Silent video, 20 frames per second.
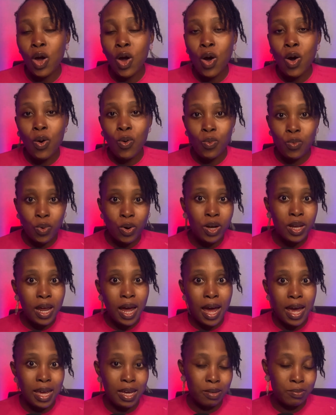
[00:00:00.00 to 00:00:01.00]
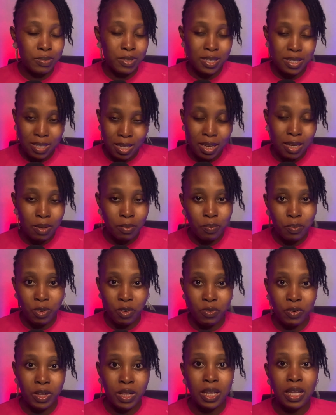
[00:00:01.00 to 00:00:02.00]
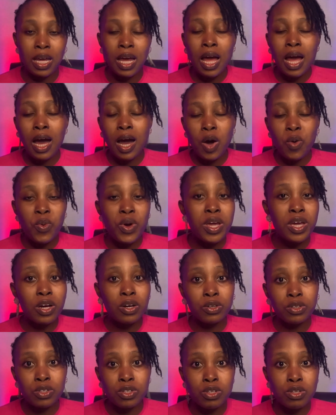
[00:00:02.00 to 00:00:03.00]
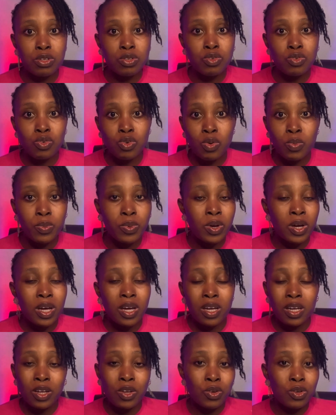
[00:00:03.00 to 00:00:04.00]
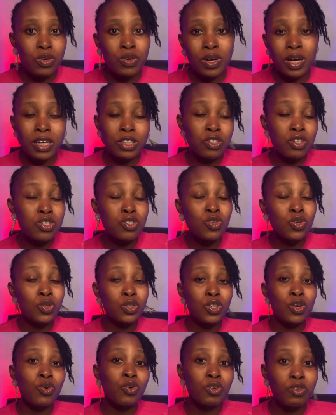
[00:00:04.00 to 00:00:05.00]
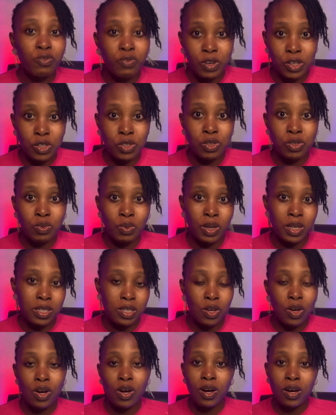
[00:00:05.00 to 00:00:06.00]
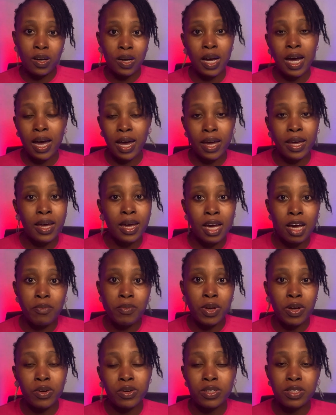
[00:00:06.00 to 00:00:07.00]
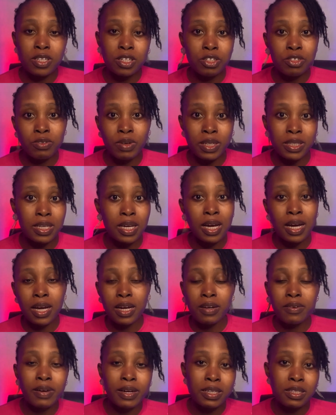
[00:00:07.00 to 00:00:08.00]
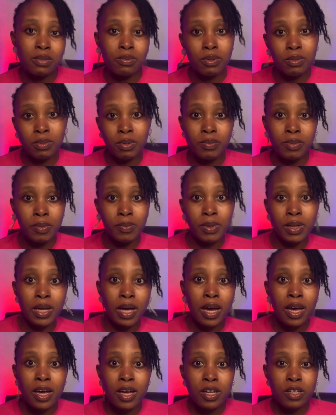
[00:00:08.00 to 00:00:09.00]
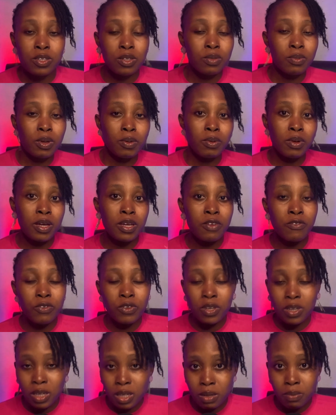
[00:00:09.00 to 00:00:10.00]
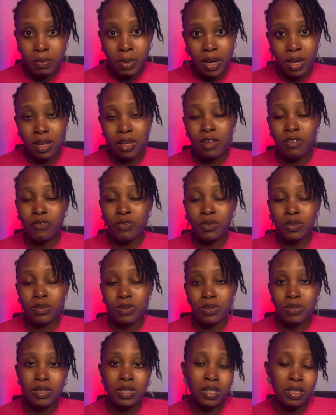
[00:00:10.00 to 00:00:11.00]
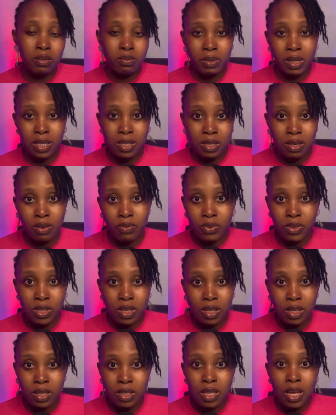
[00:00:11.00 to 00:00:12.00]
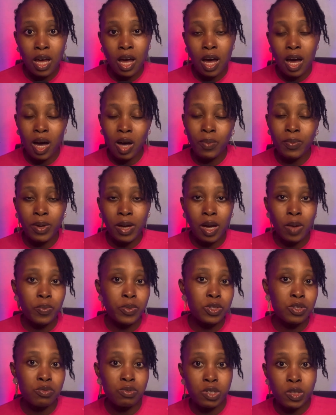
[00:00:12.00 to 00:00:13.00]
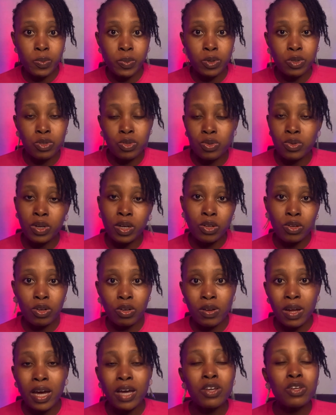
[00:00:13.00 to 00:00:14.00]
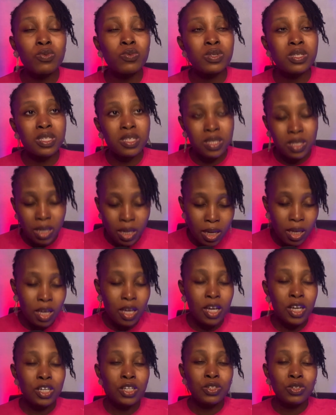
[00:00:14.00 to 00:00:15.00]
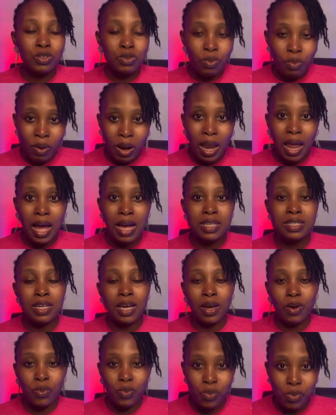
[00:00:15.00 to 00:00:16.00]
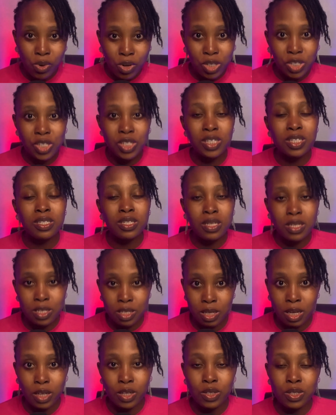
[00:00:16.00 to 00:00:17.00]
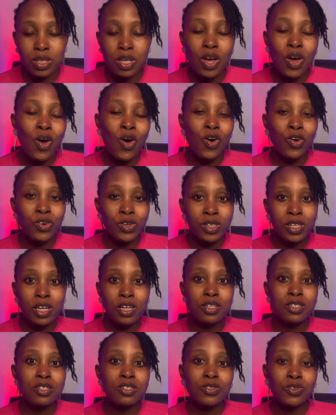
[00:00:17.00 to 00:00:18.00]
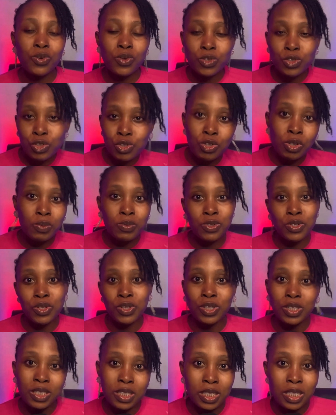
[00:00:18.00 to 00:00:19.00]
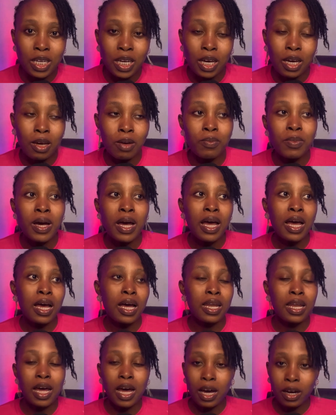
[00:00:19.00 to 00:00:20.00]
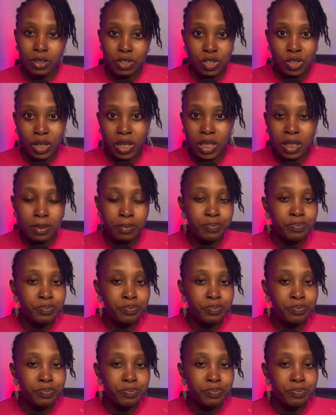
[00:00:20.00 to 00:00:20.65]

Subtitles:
what I am saying perfectly. And when you're on this group, you can just go the old-fashioned way and say, oh, hi, I'm a content writer, I write blah blah blah blah, so blah blah. If you need my services, I'll be happy to respond to you and all that. And you will see, you relax and watch niche site owners troop to your DM and actually